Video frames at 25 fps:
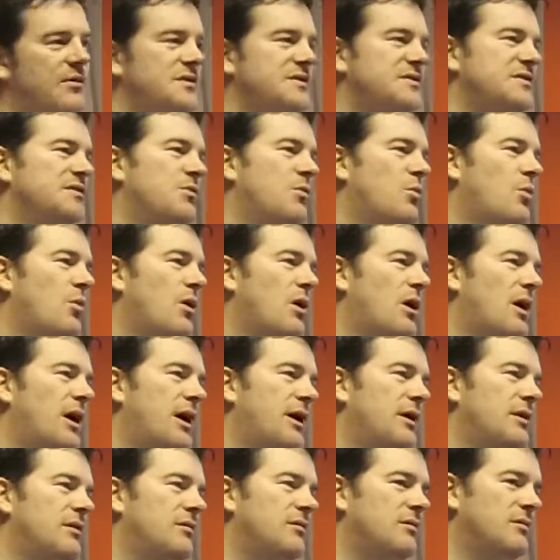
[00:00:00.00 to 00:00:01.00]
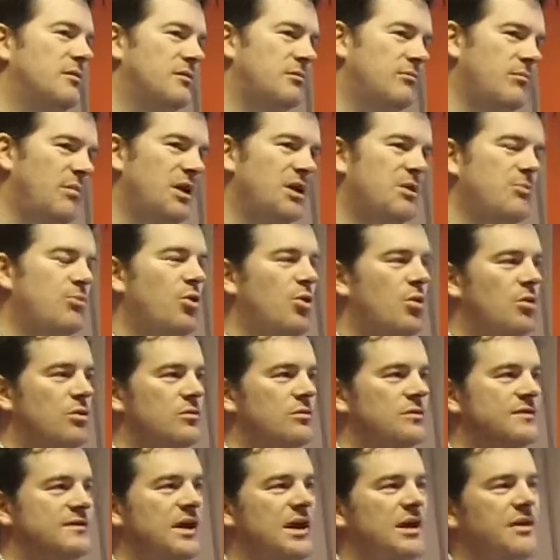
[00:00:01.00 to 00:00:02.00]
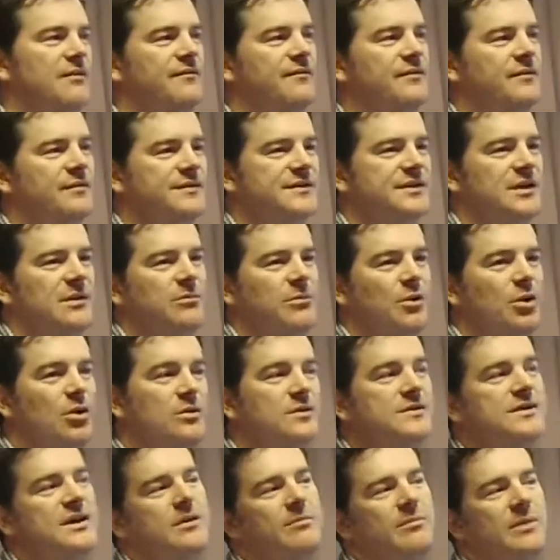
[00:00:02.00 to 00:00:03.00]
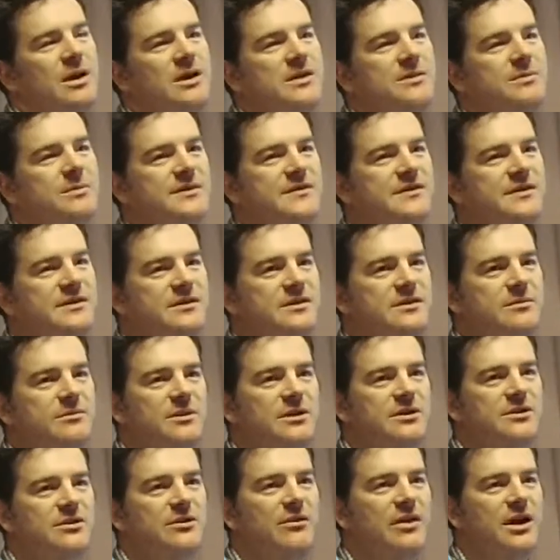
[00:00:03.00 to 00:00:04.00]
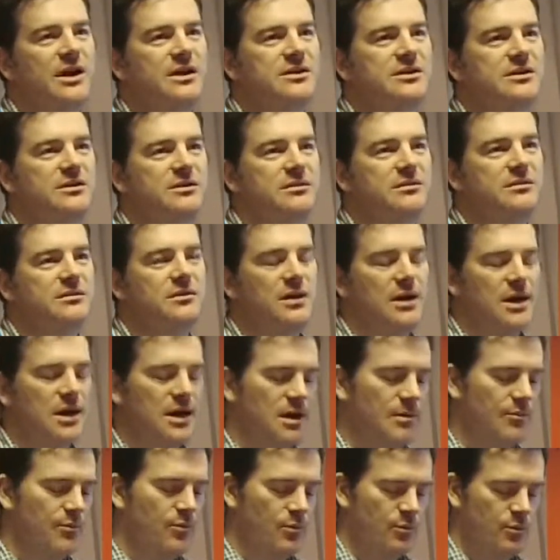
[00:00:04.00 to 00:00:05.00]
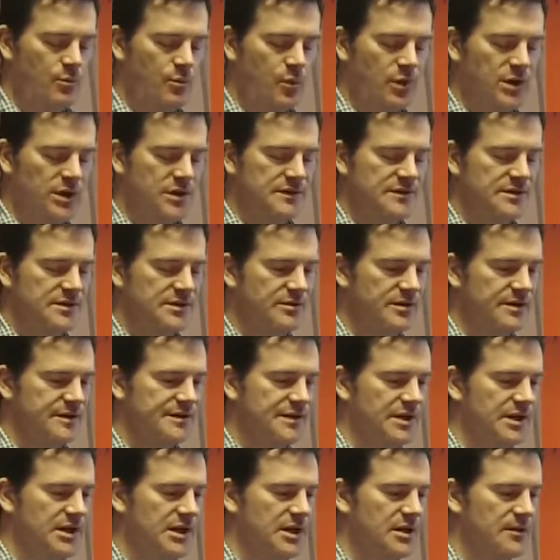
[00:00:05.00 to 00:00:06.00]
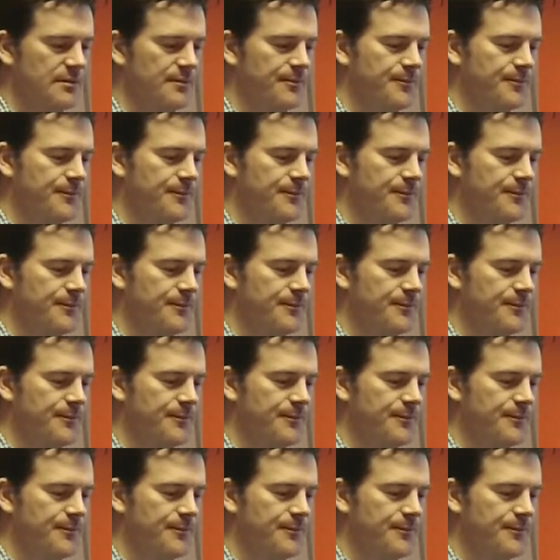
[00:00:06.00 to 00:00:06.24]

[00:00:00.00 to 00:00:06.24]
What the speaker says: as to why many portals have some content management system integration when considering CKAN.